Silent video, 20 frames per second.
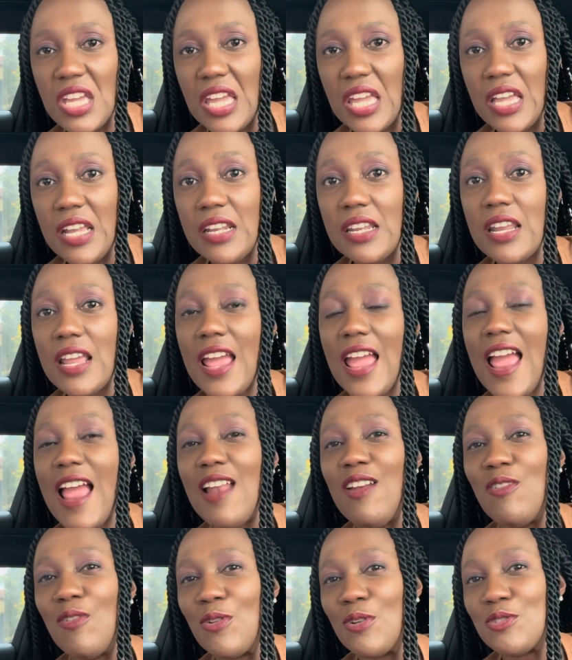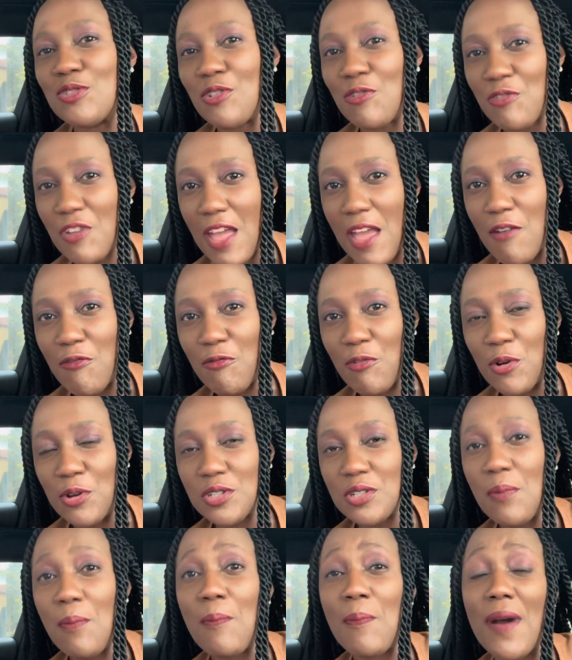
in a lot of effort,